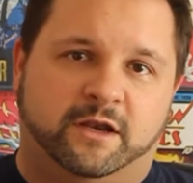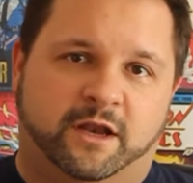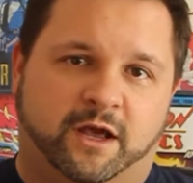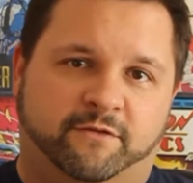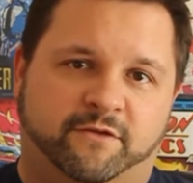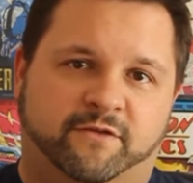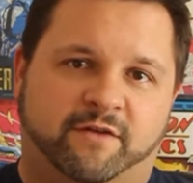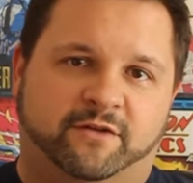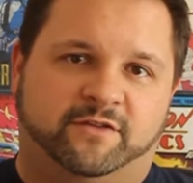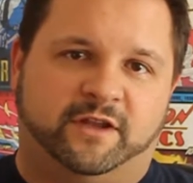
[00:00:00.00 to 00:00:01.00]
Now, if you've
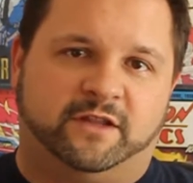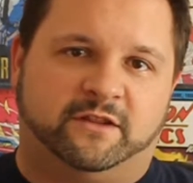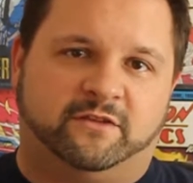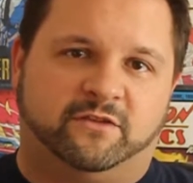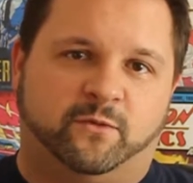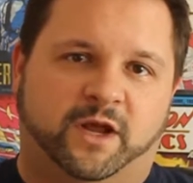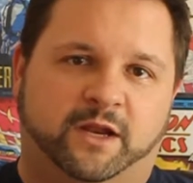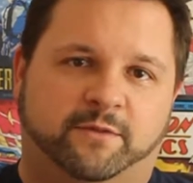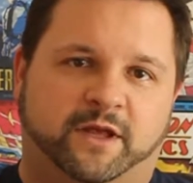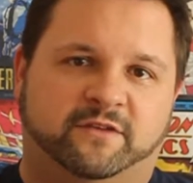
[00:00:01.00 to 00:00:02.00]
never seen it, this is The
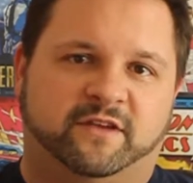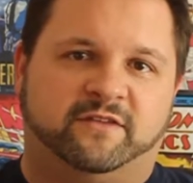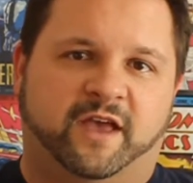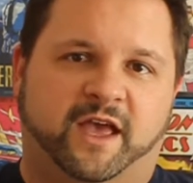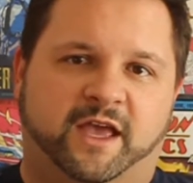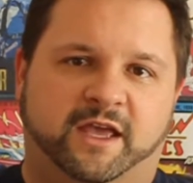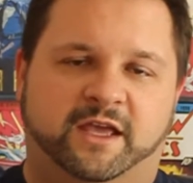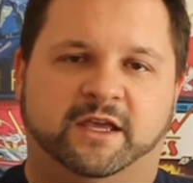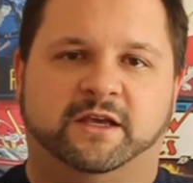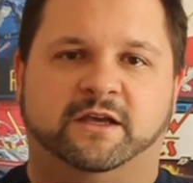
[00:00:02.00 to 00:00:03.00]
Waiting Place. It's
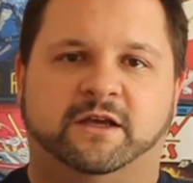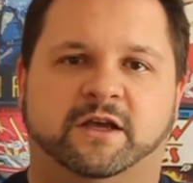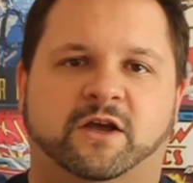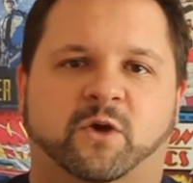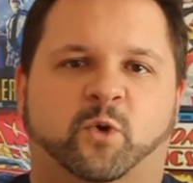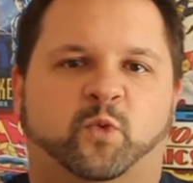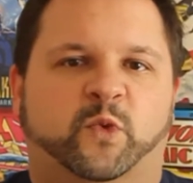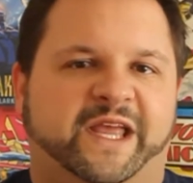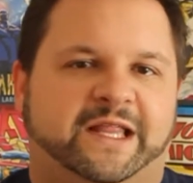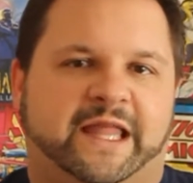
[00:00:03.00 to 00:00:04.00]
a
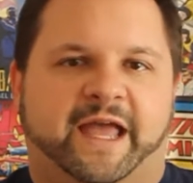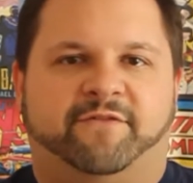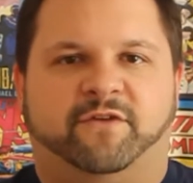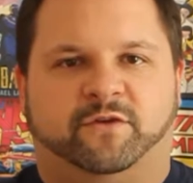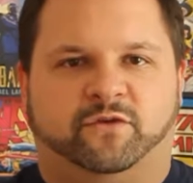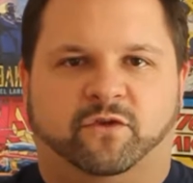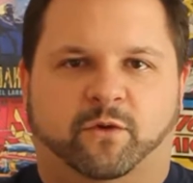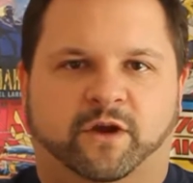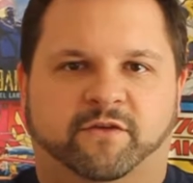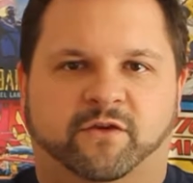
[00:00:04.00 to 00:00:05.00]
real-life
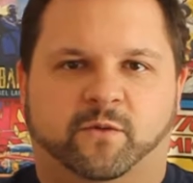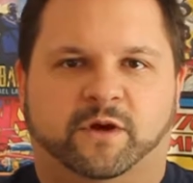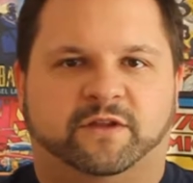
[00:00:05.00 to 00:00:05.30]
story, if you will.